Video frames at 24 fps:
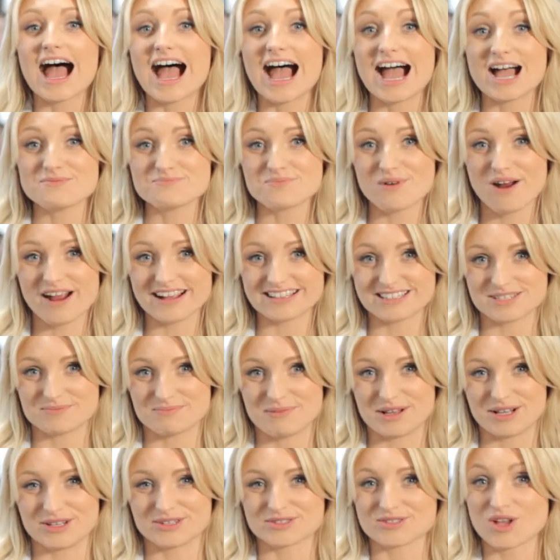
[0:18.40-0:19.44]
At Brighter
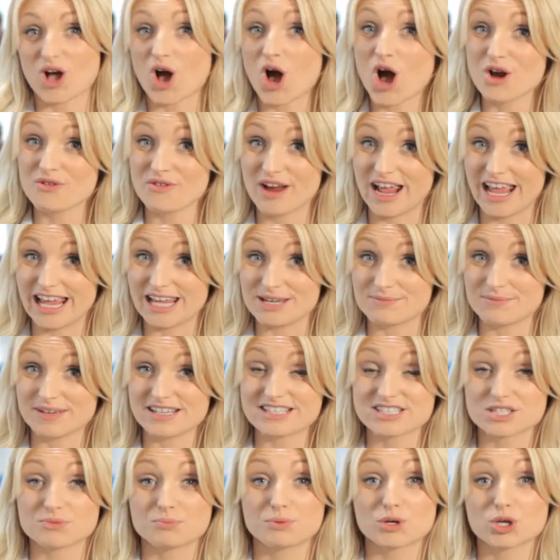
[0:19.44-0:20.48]
Bills, our aim
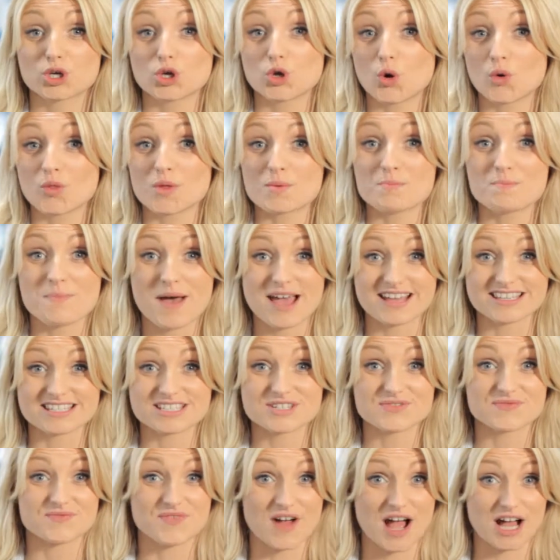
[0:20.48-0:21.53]
is to procure the best
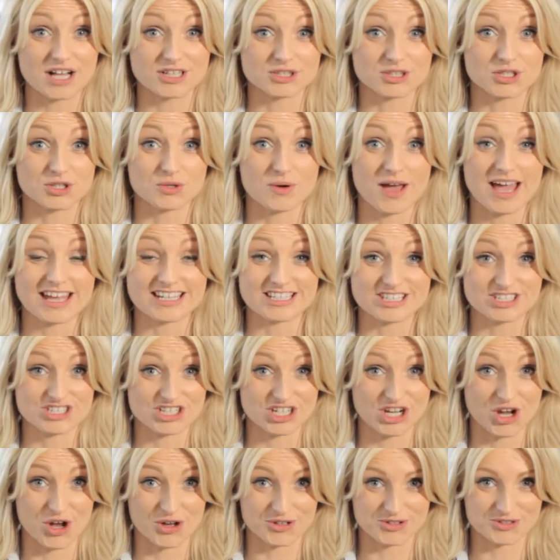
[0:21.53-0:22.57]
value energy
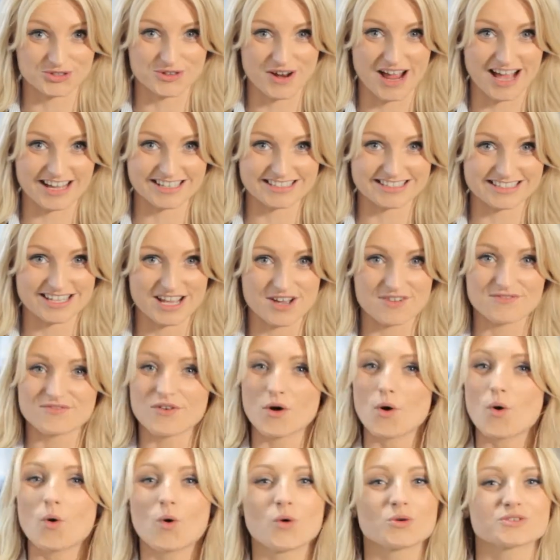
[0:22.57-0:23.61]
contracts
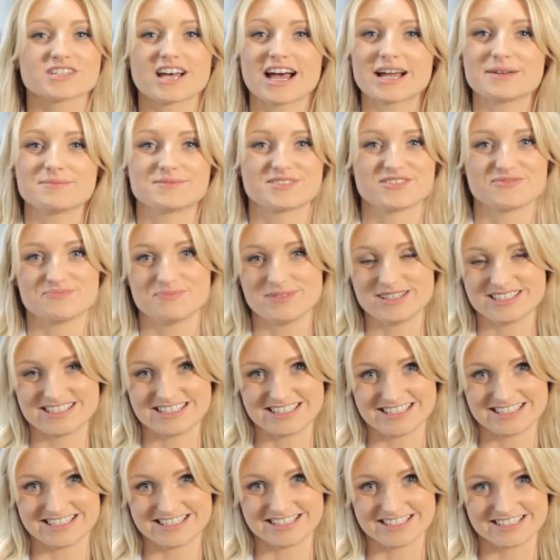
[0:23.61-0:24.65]
for all types of
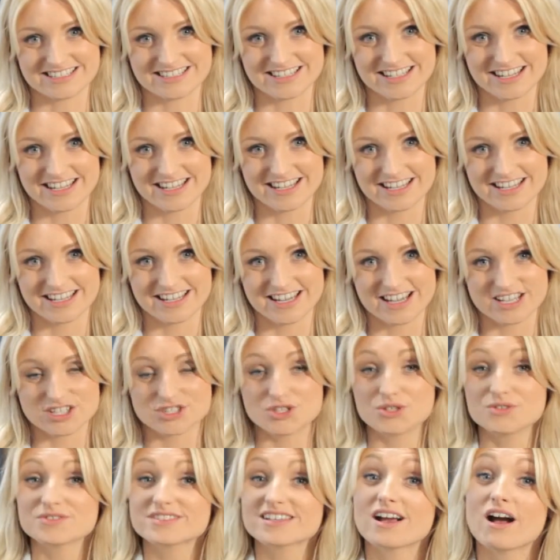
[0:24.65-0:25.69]
businesses.
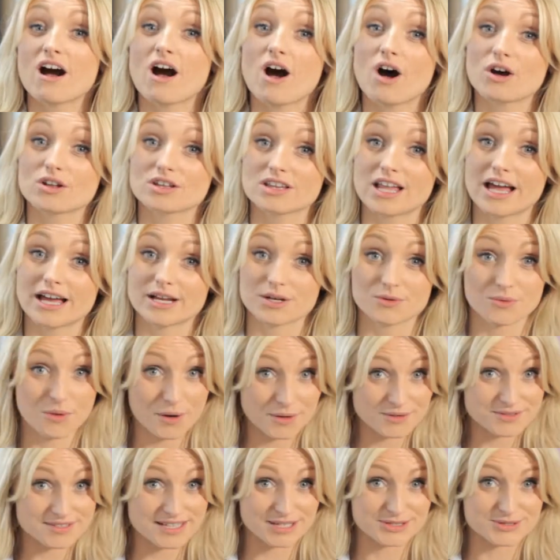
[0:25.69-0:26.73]
Using our online
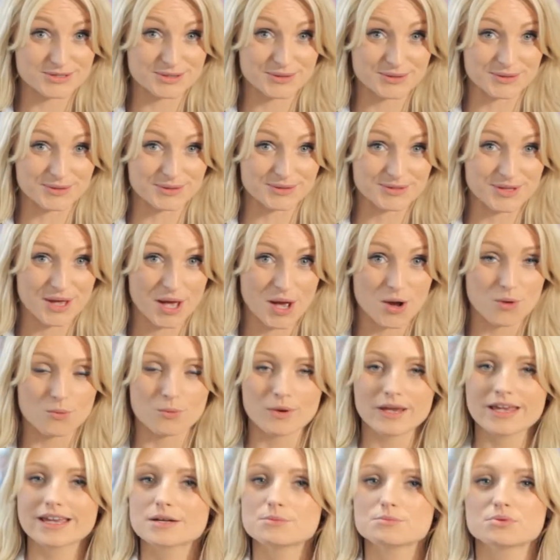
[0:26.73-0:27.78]
quoting tool,
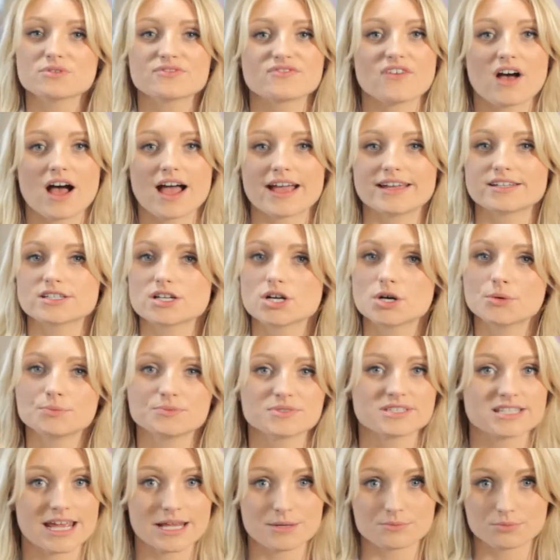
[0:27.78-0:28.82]
we can provide
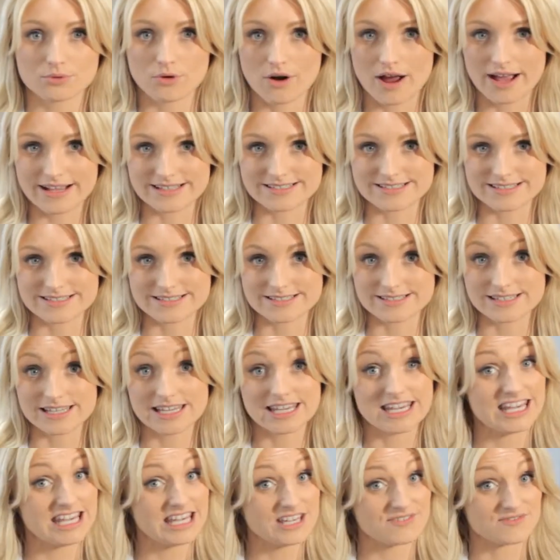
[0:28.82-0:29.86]
up-to-date prices
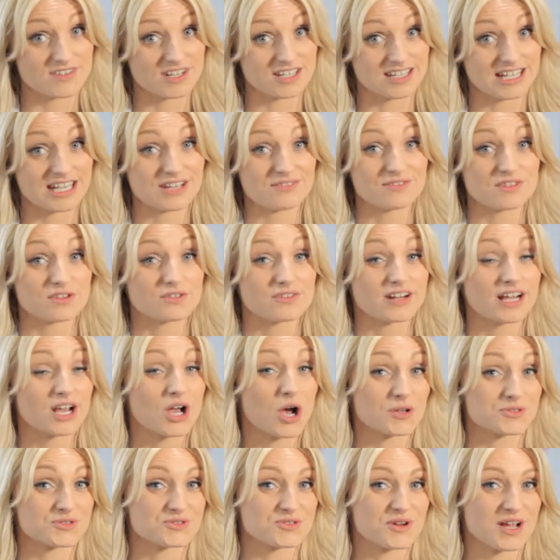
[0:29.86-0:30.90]
even if you're in
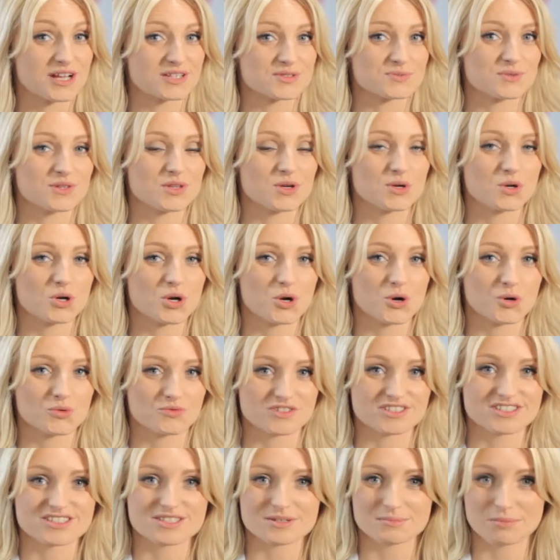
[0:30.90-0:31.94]
contract with your
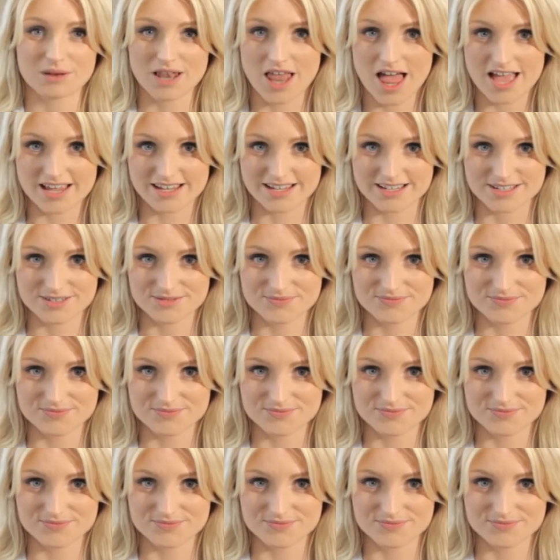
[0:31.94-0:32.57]
current supplier.